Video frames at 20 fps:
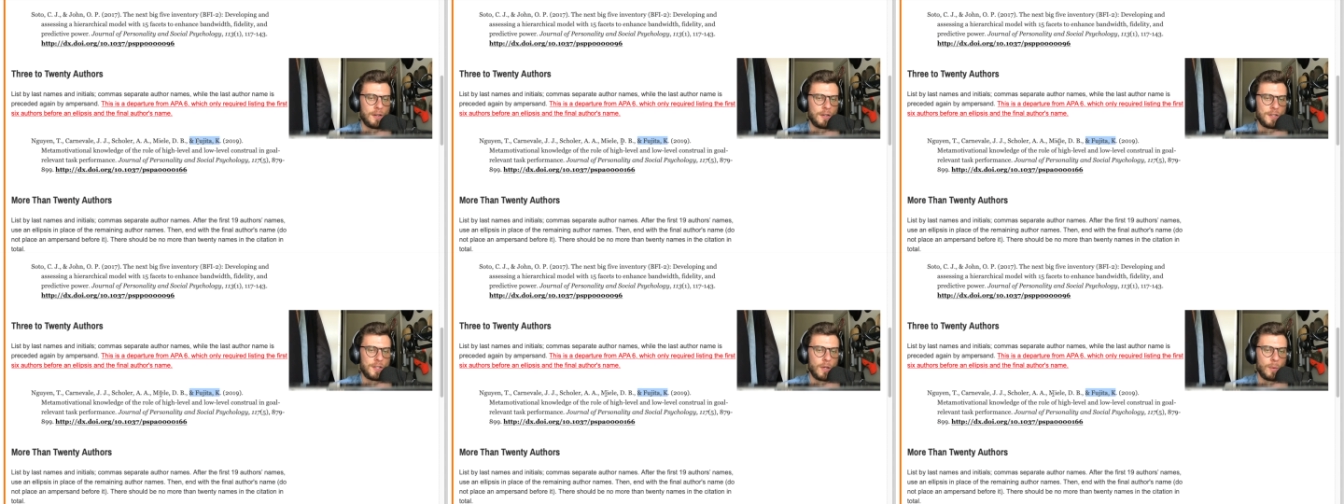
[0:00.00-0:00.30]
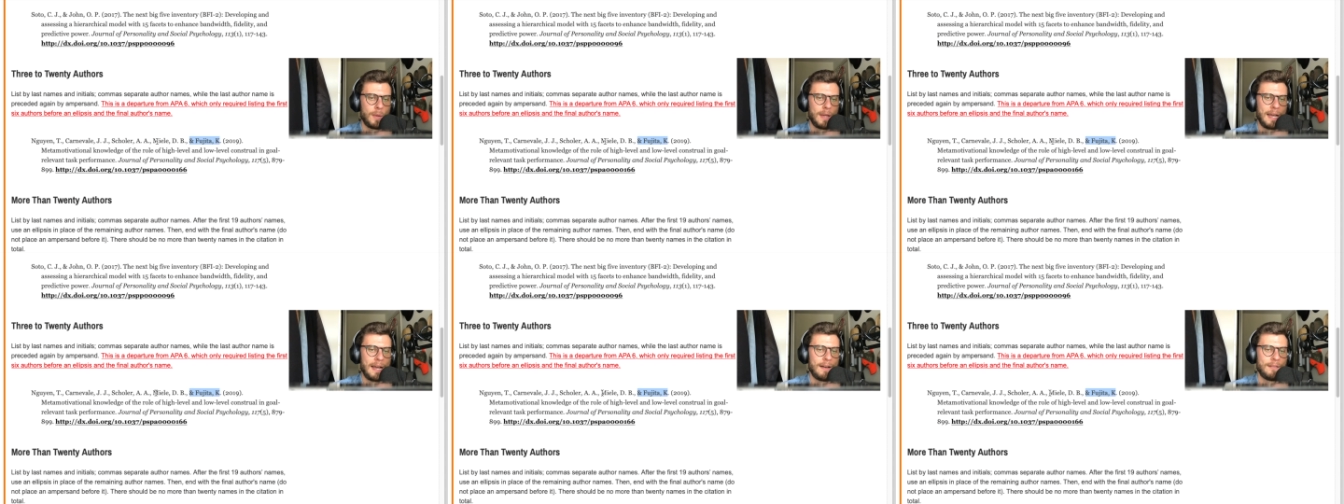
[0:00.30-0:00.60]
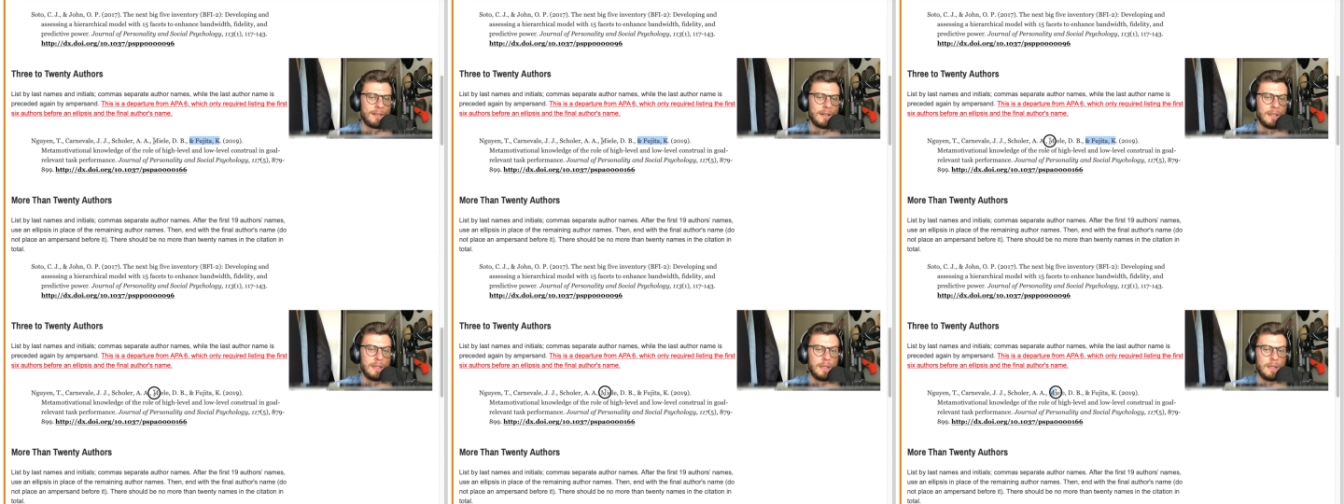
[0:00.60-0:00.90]
So we have
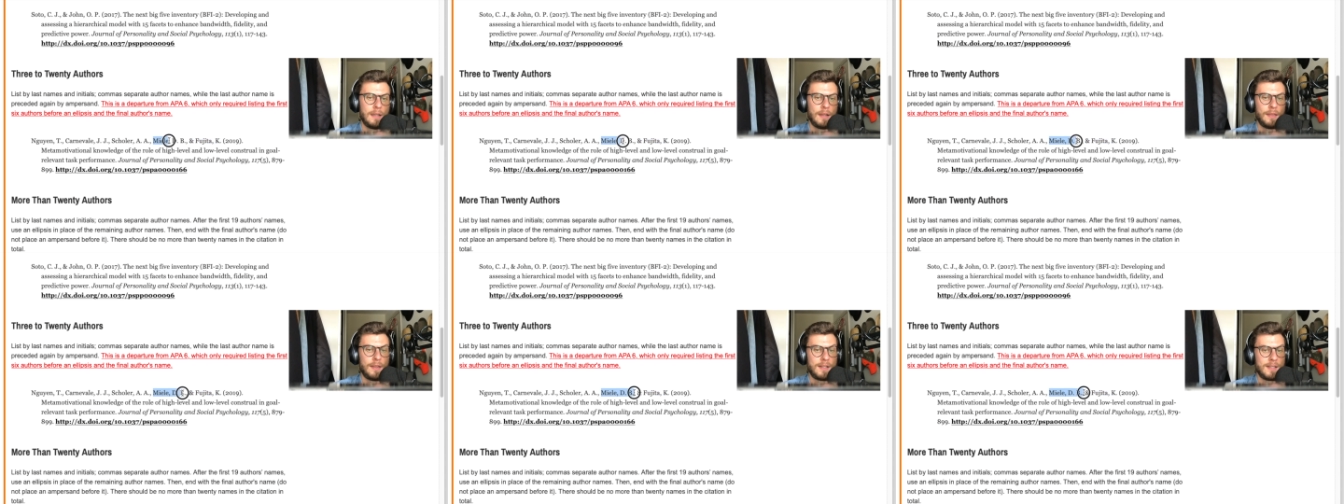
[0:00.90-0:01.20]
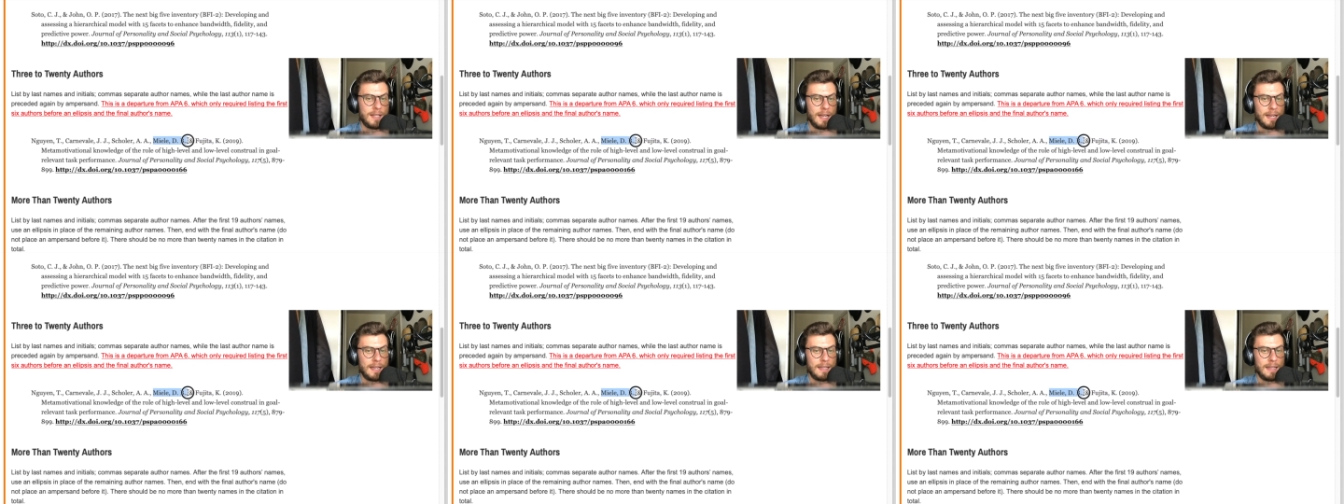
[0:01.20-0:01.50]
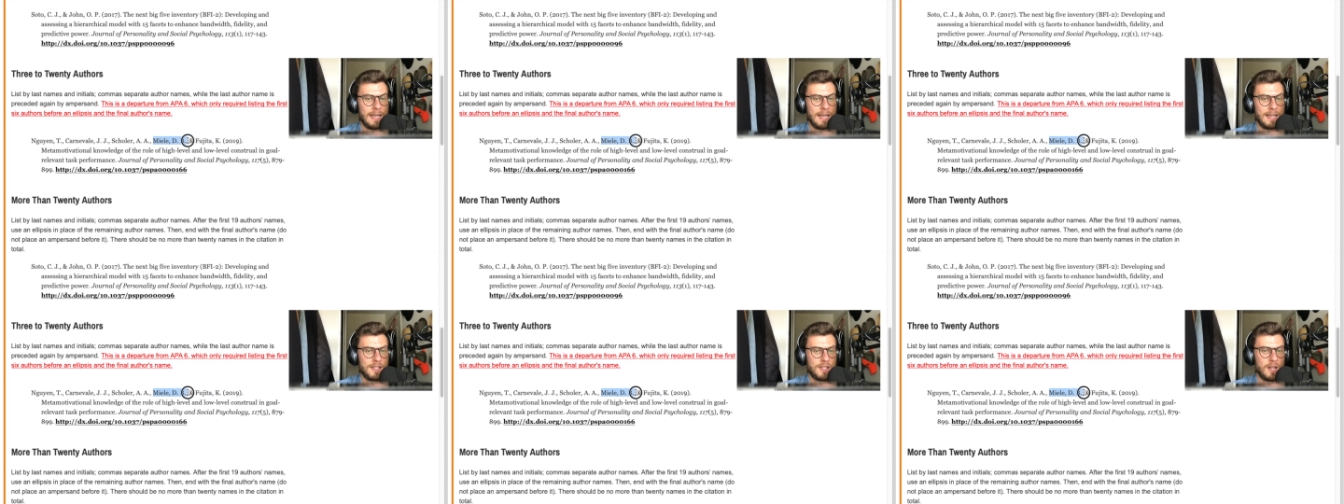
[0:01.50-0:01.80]
the second
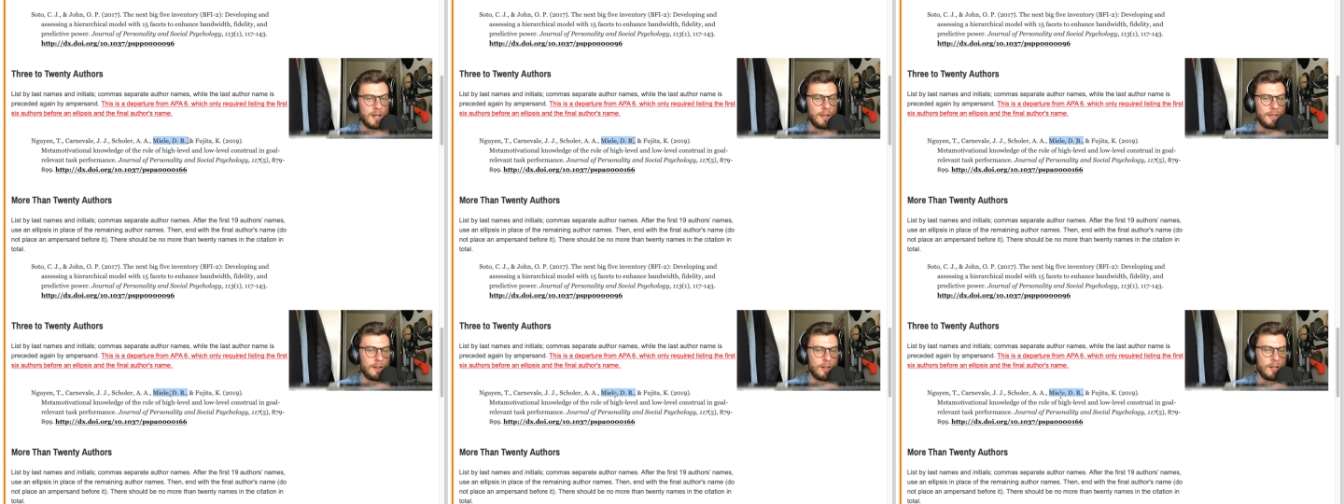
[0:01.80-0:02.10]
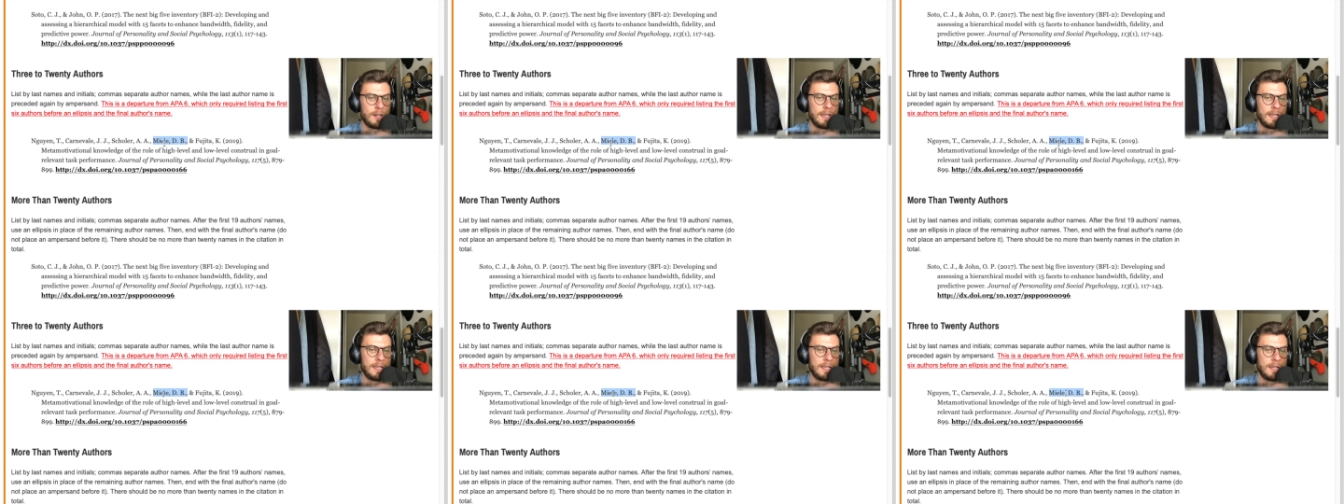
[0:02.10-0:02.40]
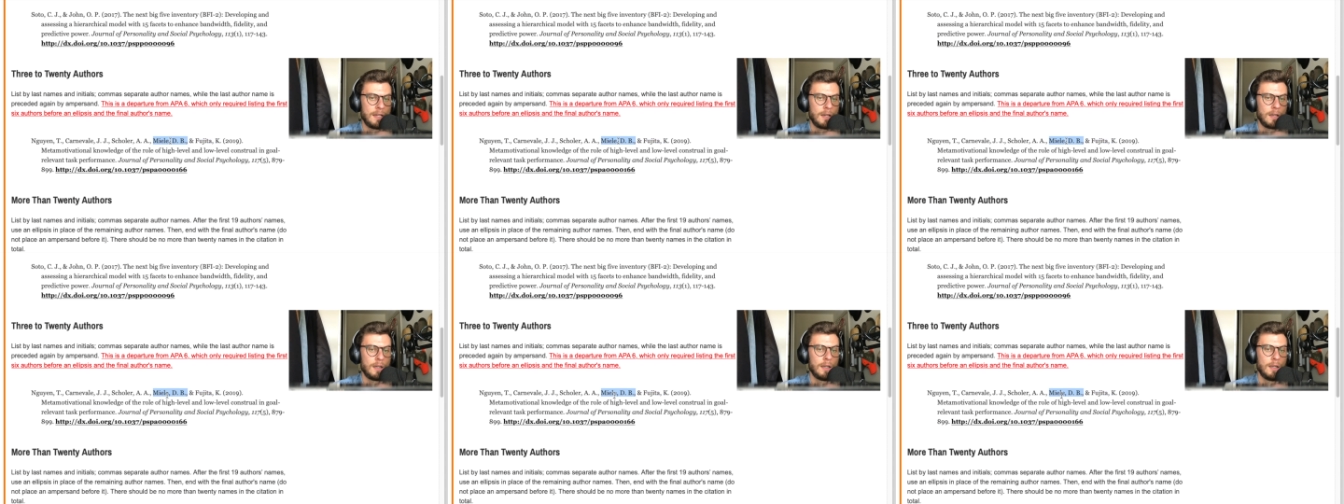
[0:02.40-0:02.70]
last author
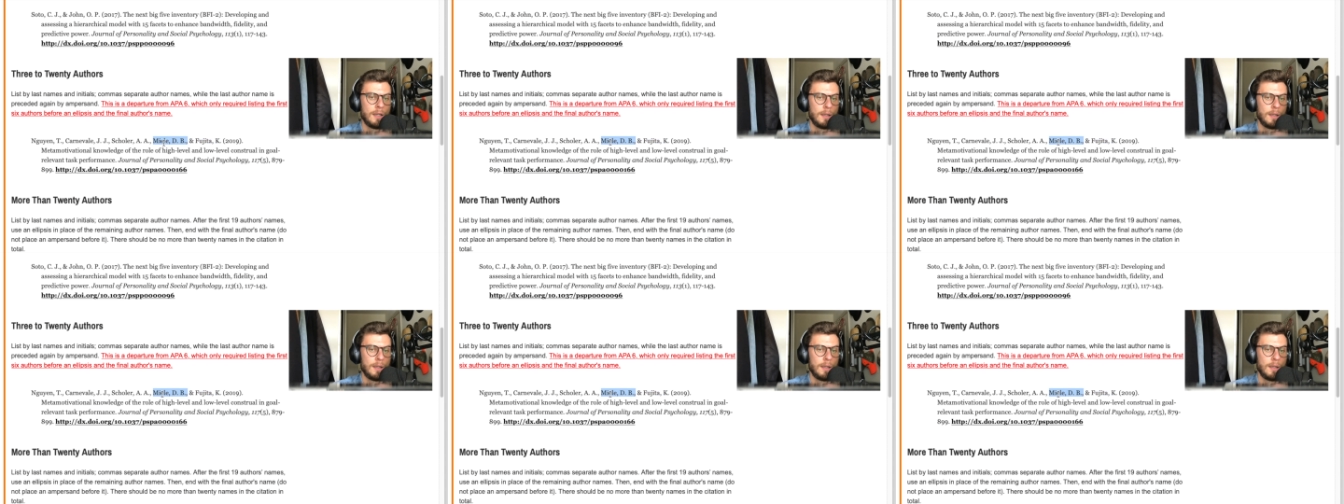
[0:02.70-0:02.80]
here,